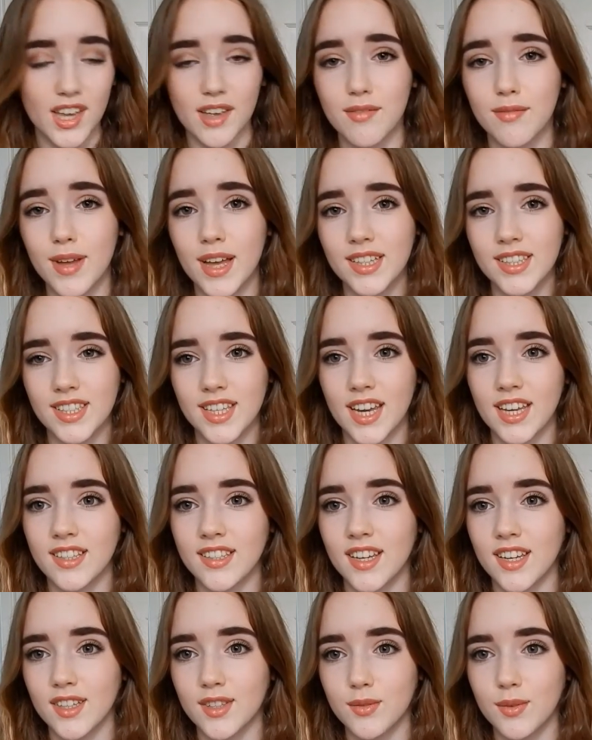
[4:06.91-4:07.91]
I actually have a
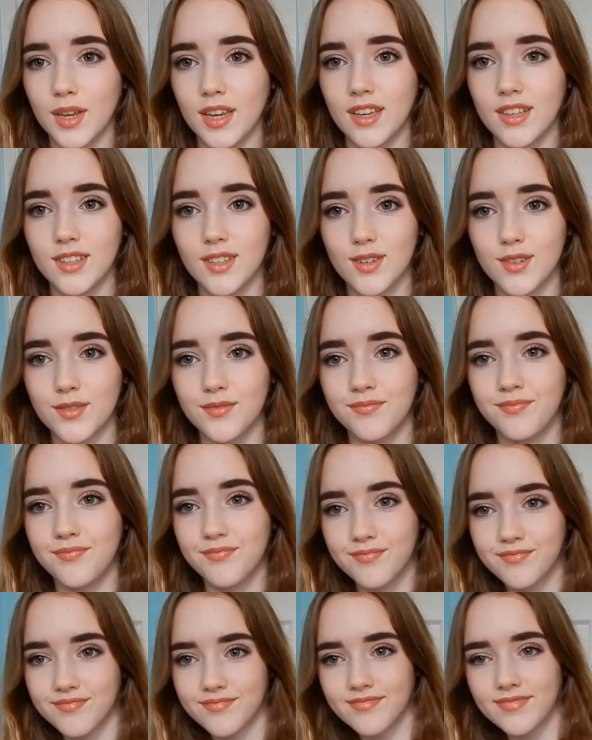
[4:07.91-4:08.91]
maths test next week,
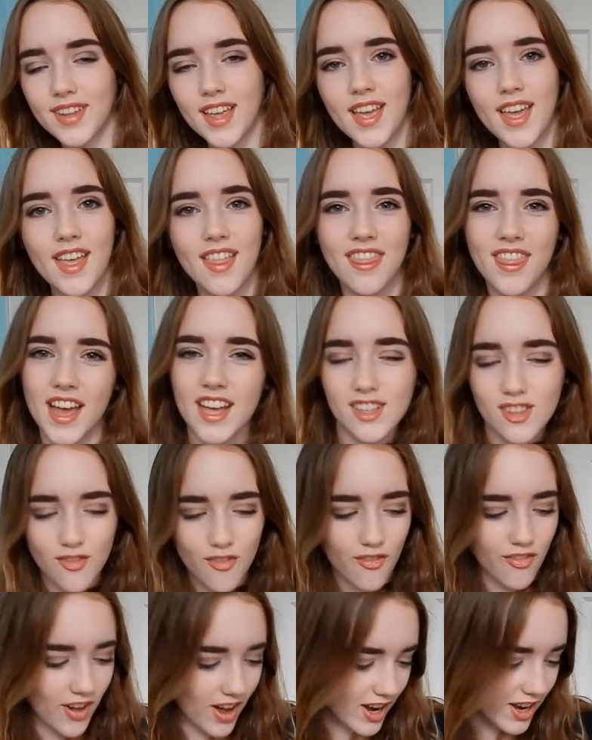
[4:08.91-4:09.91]
so
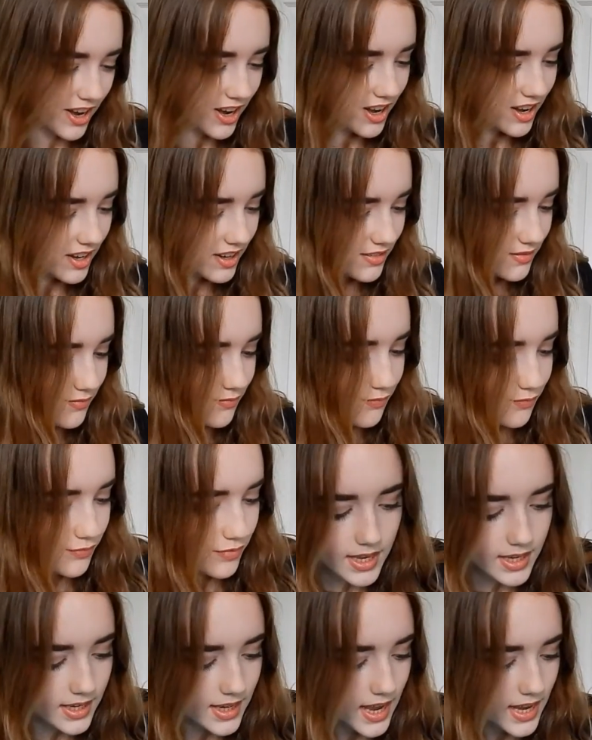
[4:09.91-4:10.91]
that's fun.
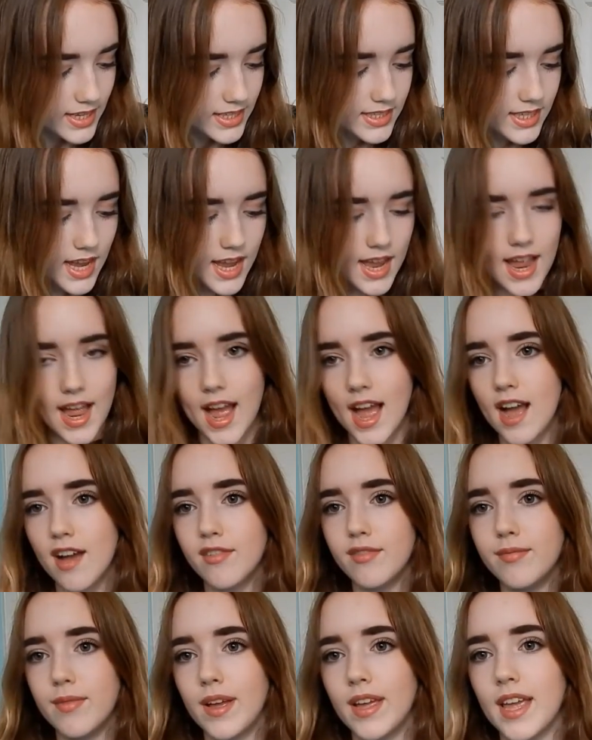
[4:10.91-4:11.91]
Next, I
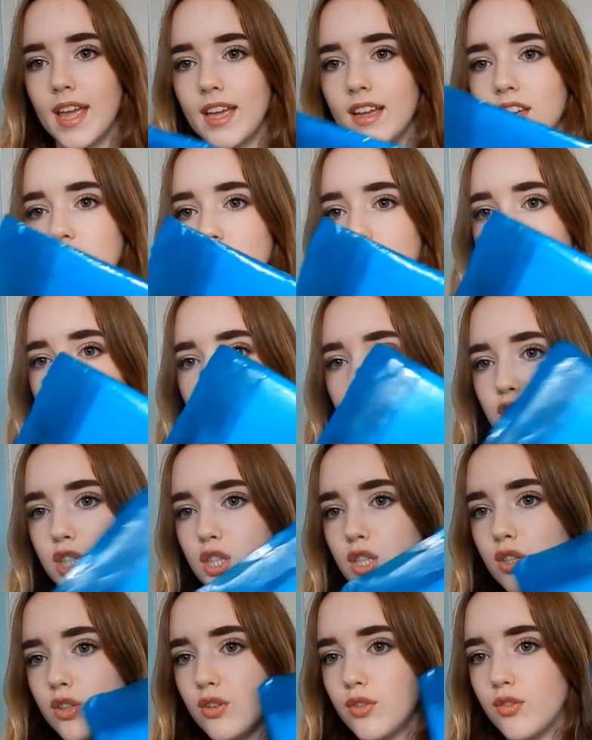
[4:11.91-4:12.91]
have my
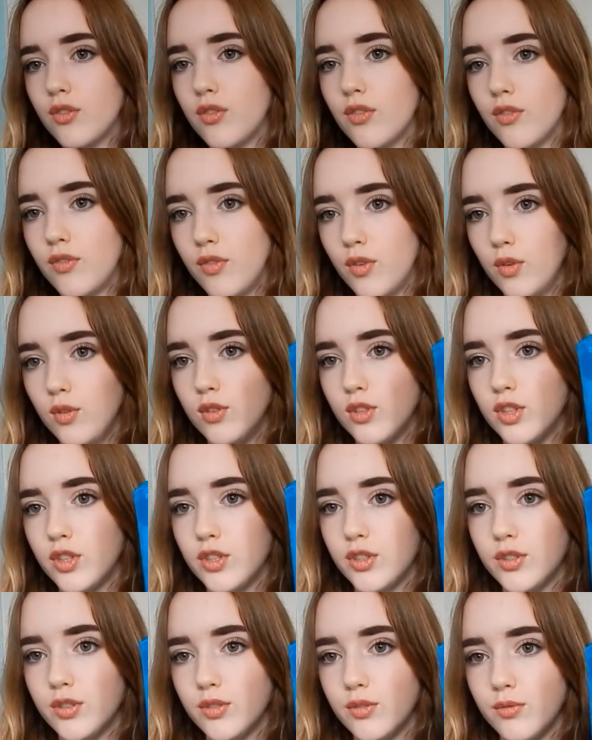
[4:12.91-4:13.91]
English
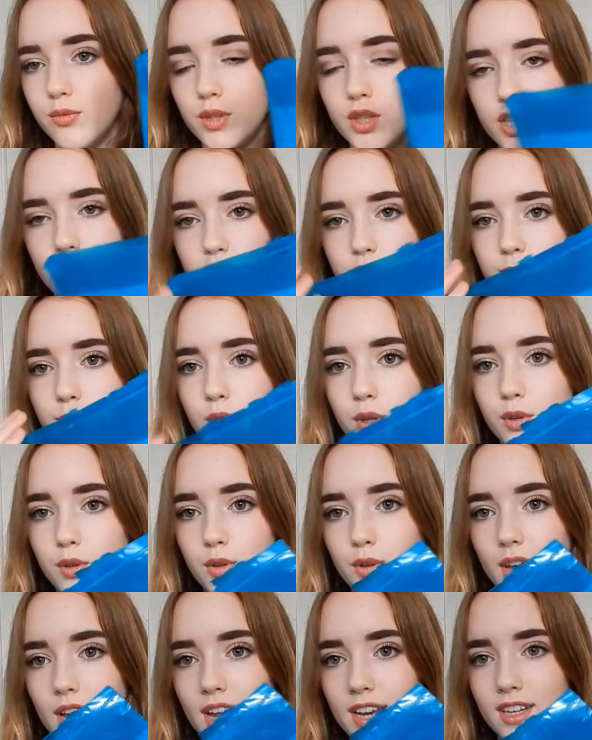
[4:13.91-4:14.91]
folder, which
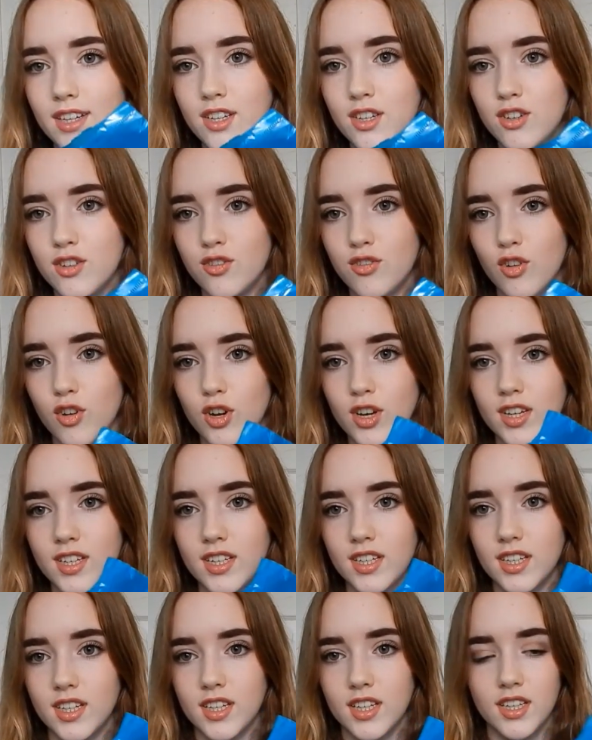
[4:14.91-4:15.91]
is blue and
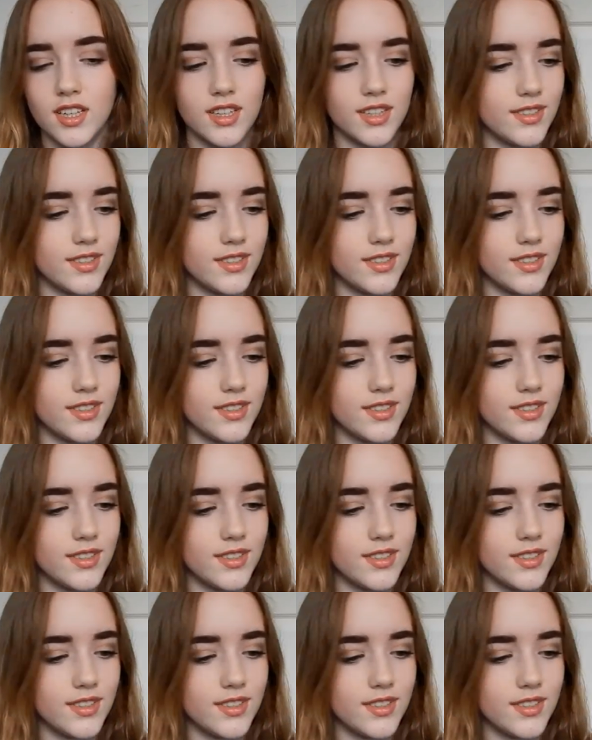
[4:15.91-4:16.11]
destroyed.